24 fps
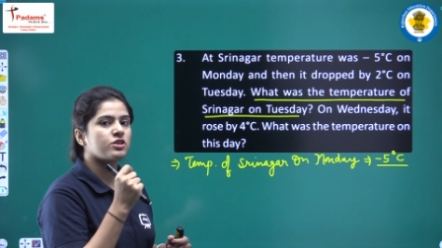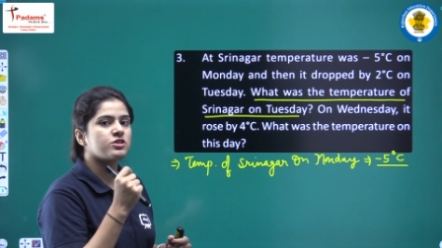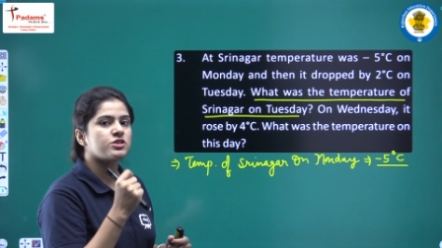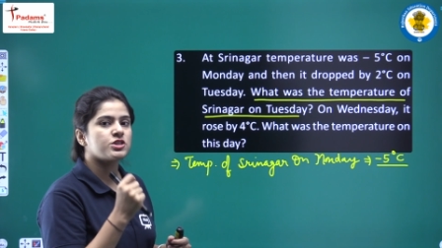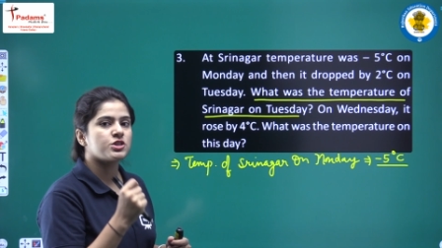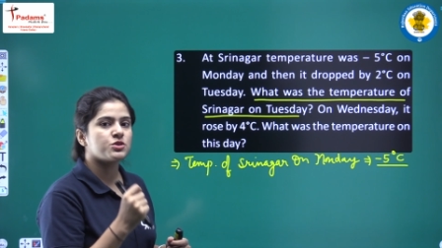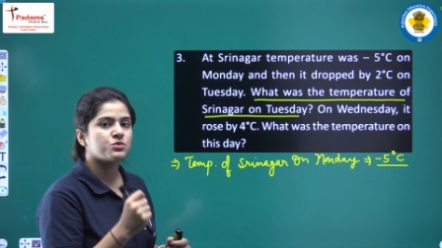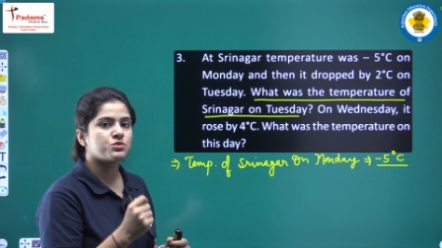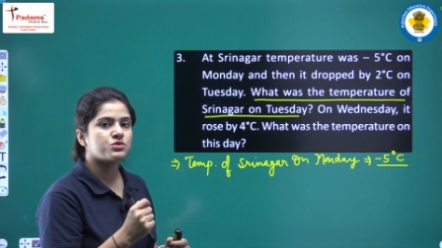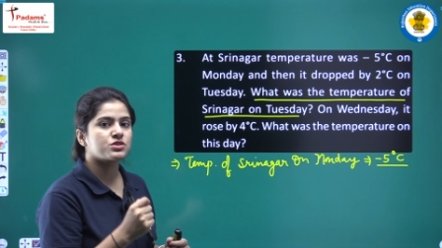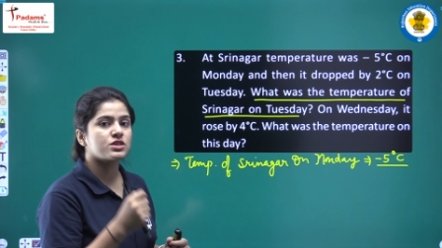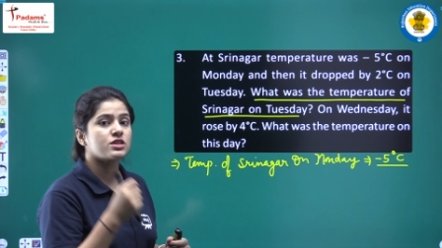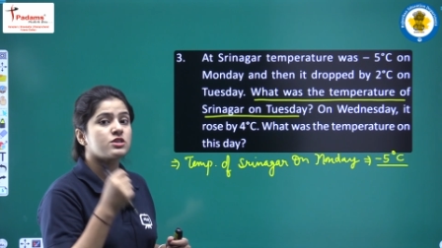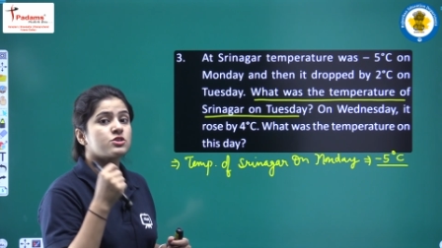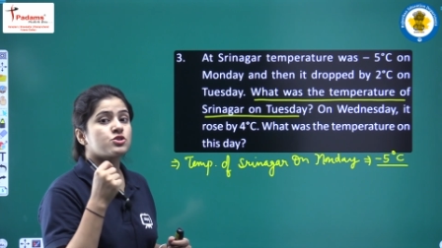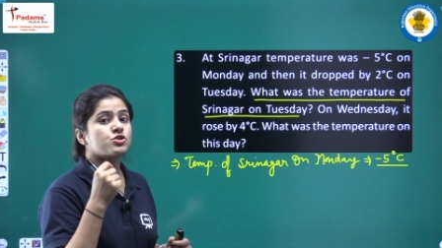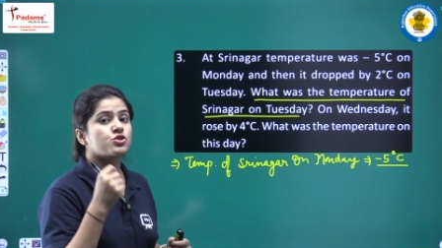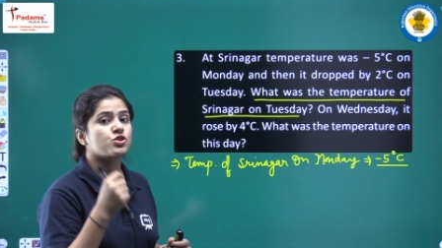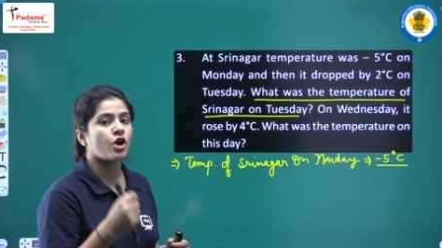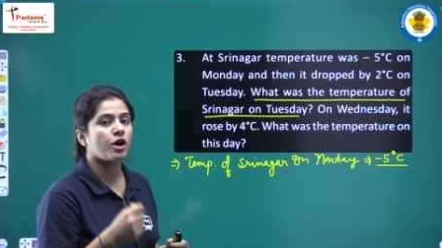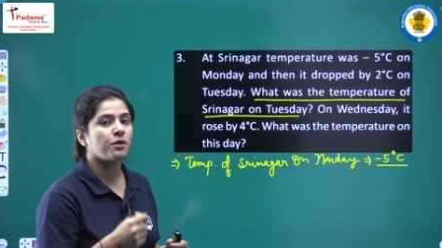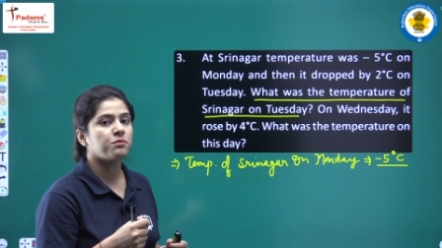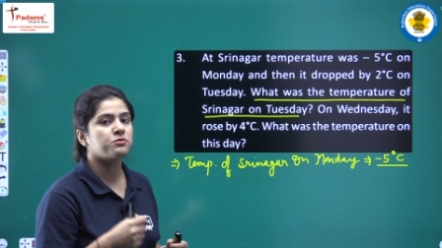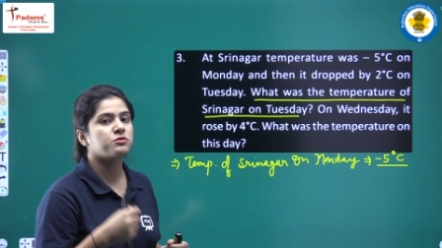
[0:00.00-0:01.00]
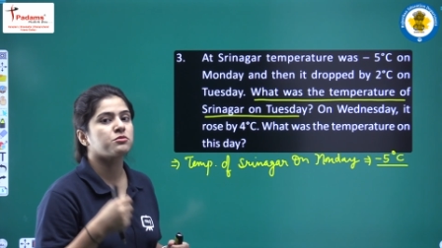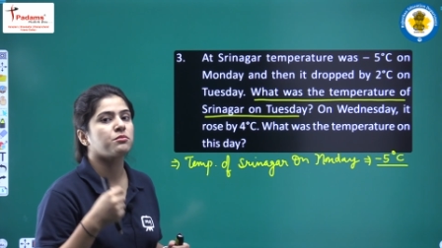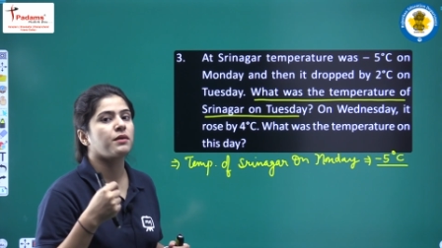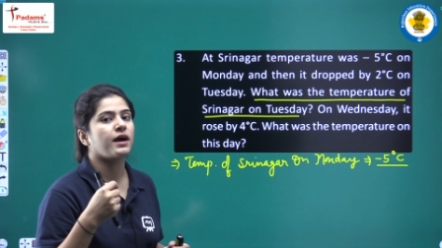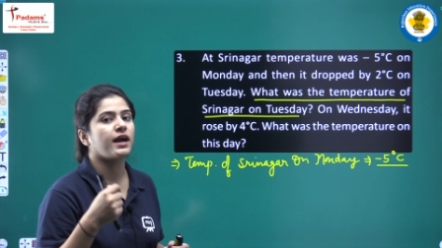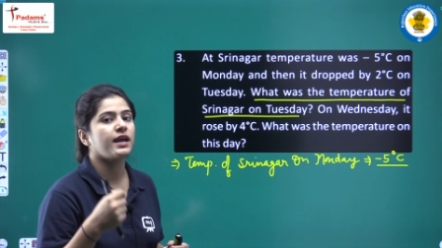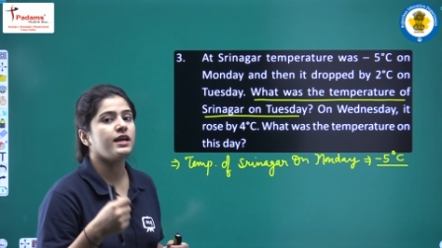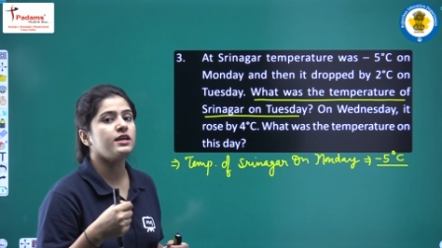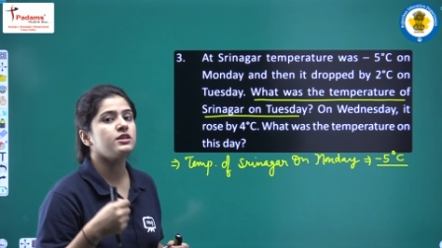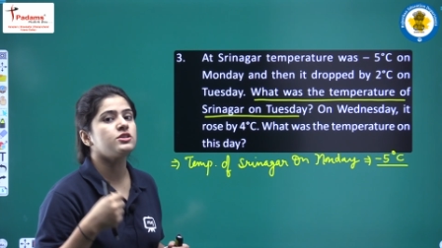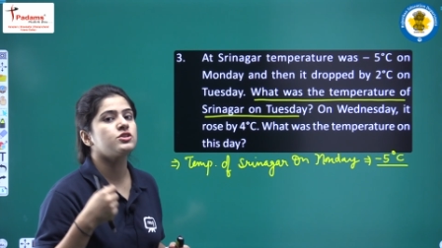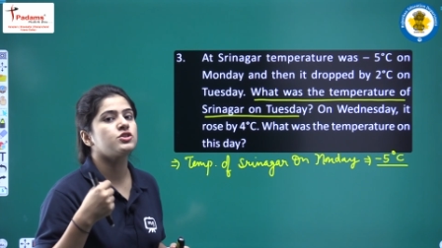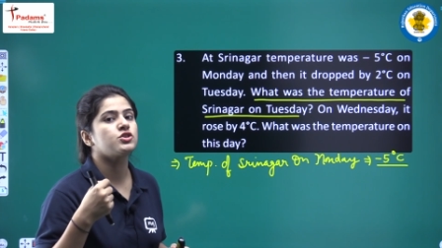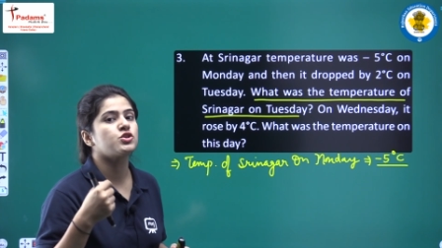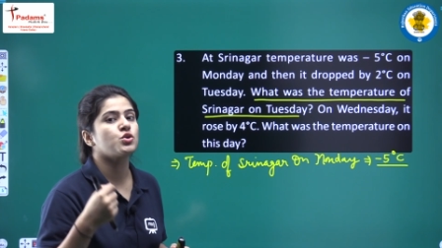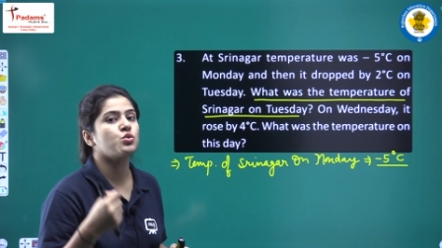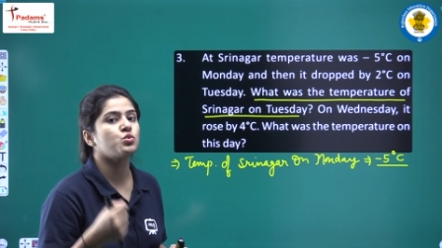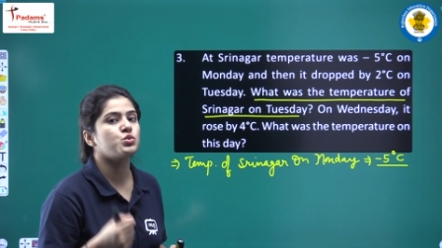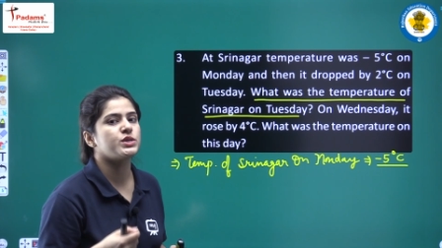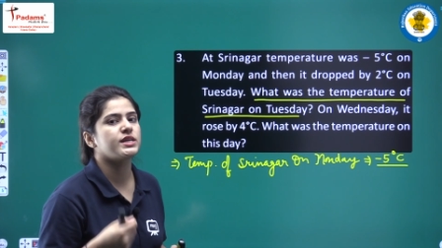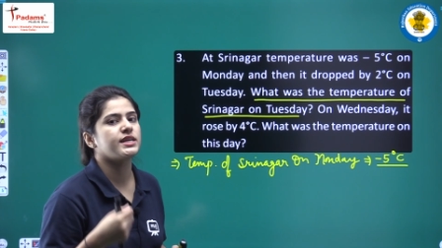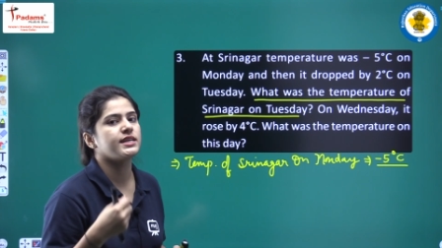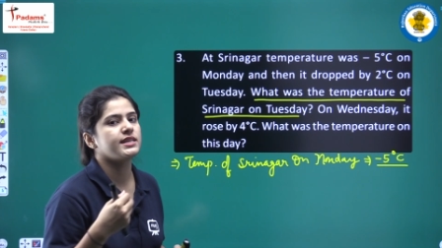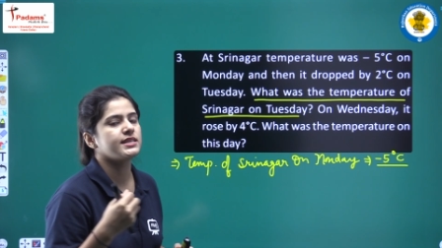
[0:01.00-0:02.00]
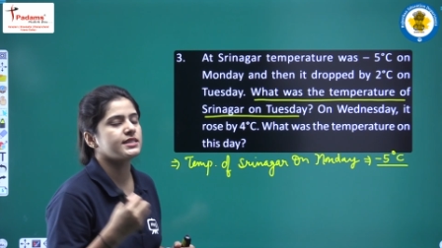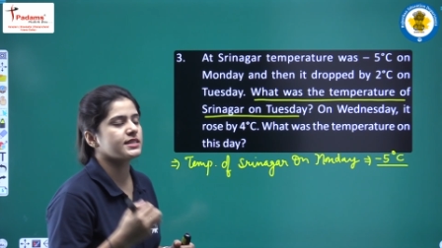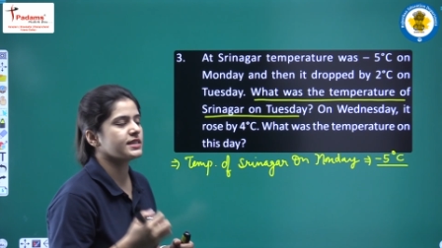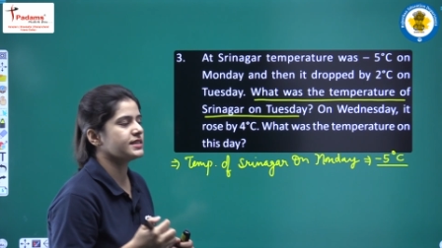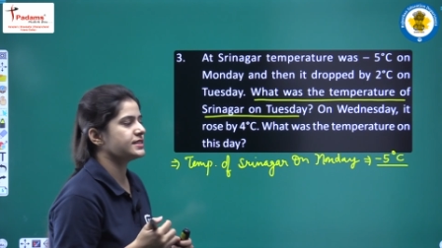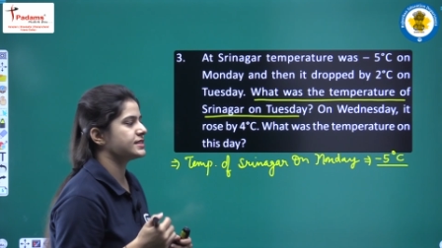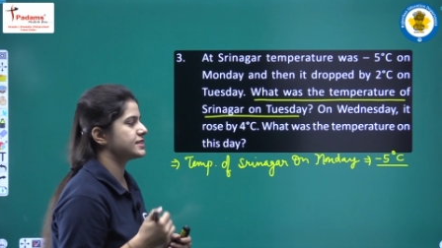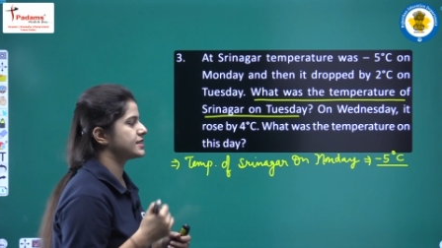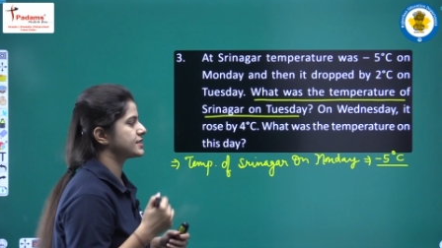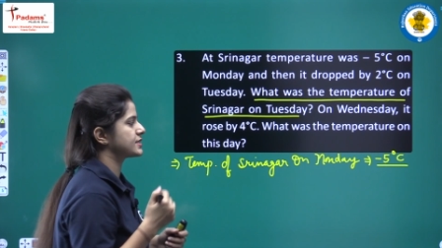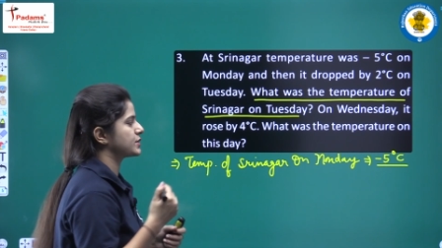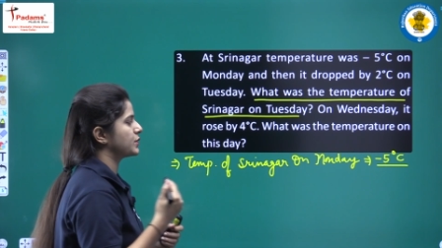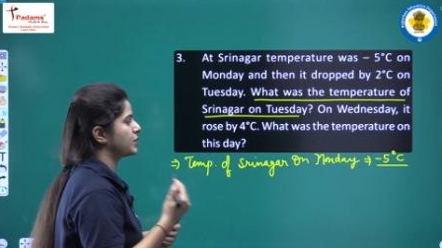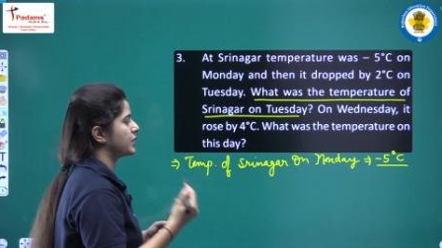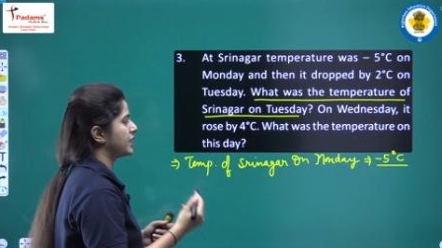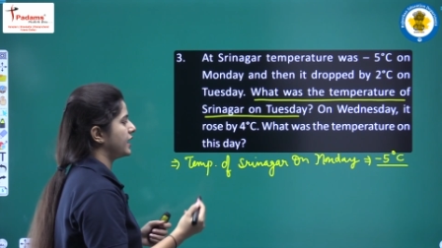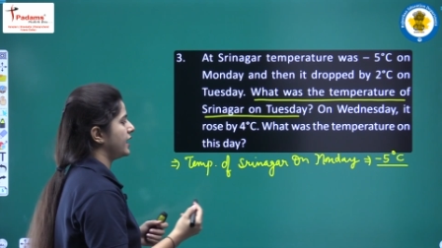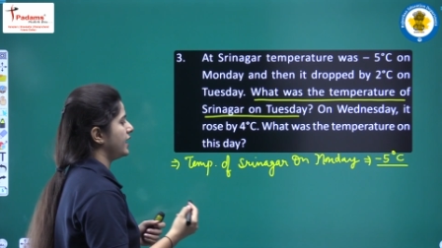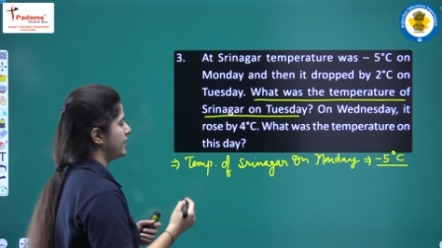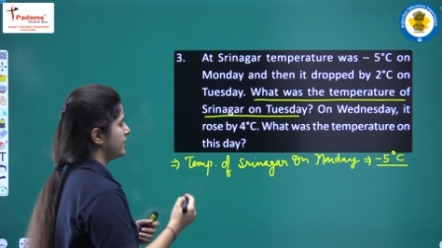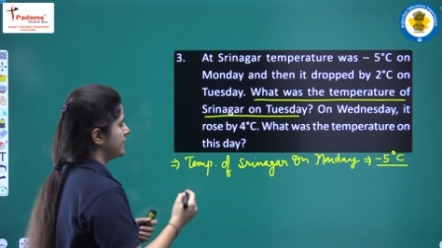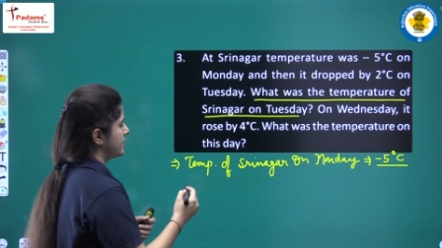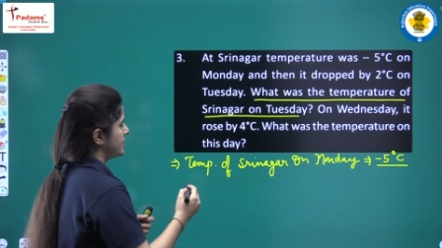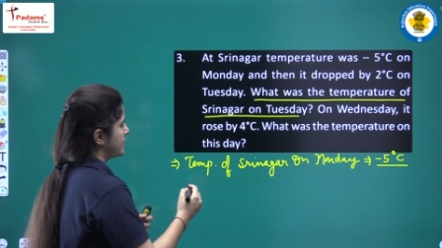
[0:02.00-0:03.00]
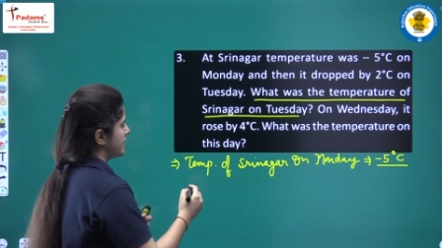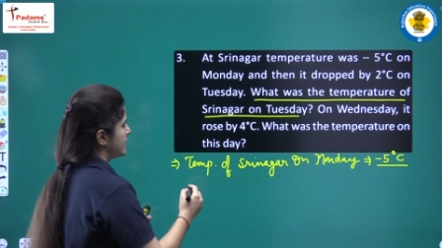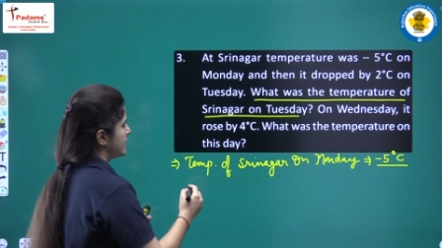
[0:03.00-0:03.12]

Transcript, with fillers: on Tuesday dropped by 2 degree Celsius. Okay?